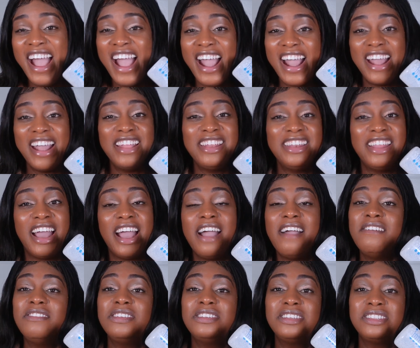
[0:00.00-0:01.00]
And
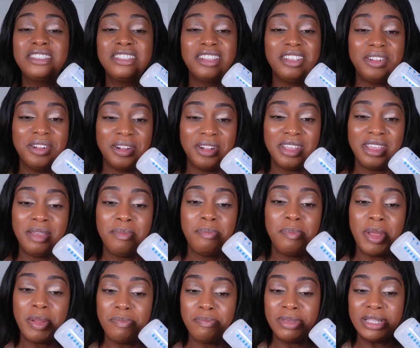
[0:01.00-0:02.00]
I've just literally
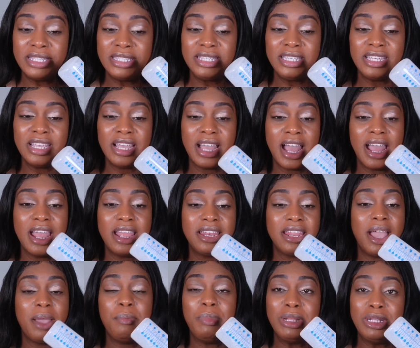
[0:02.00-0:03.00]
been busy, and
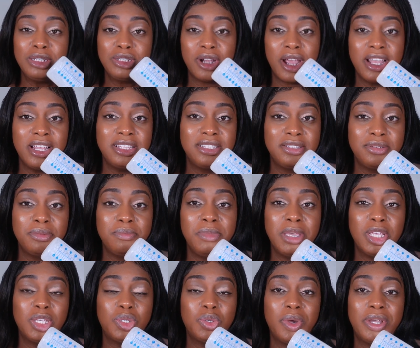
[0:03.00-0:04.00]
I've been trying to
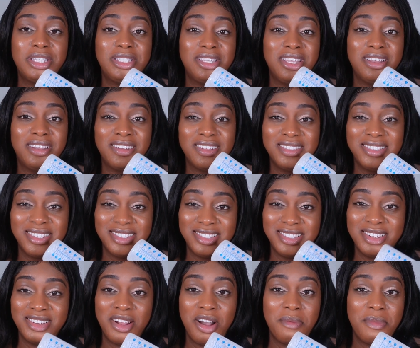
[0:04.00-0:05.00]
make sure I stay
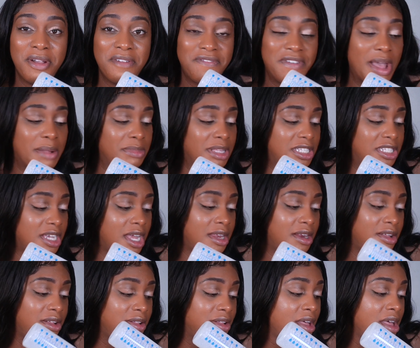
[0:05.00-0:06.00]
consistent on my family
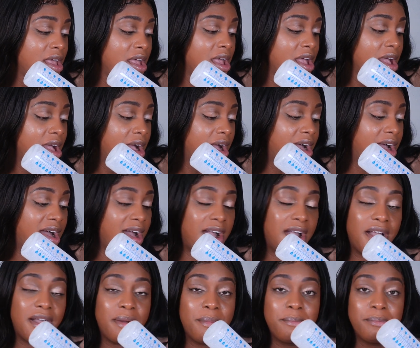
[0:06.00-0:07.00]
channel.
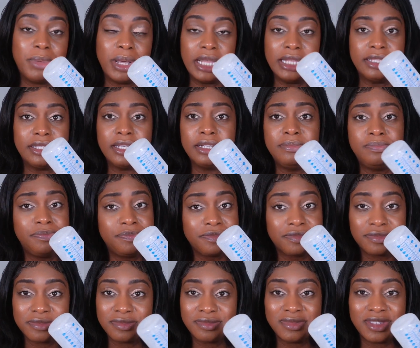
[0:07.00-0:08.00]
But
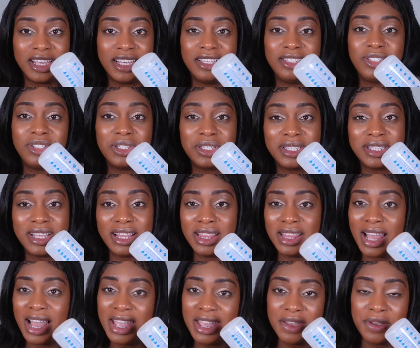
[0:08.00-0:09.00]
it's just
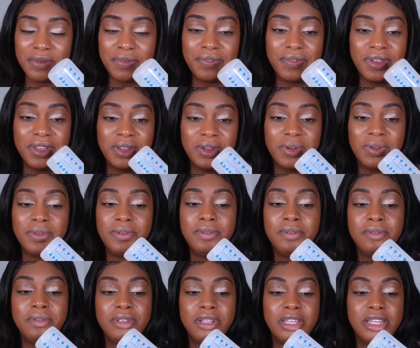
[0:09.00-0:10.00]
life, you
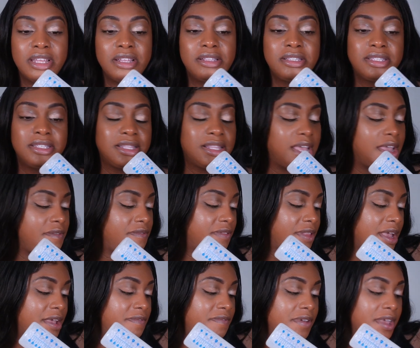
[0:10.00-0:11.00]
know. It's
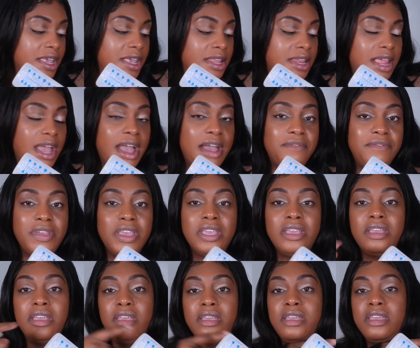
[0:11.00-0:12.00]
lifing, and
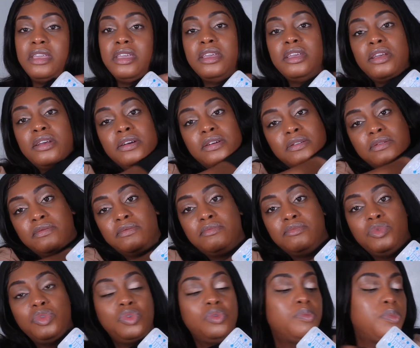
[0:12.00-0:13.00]
having a
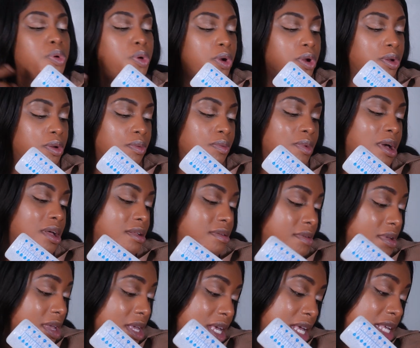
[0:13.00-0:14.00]
newborn, well,
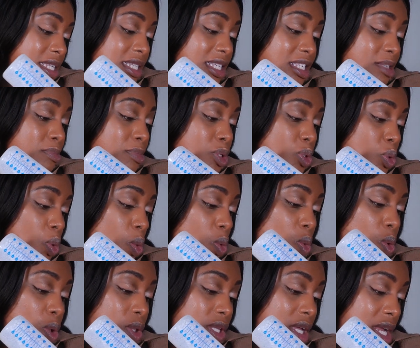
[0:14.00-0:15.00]
a 6 months
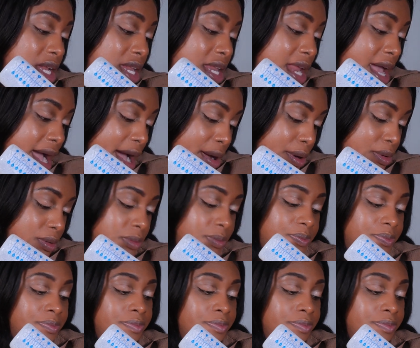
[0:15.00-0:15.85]
old now.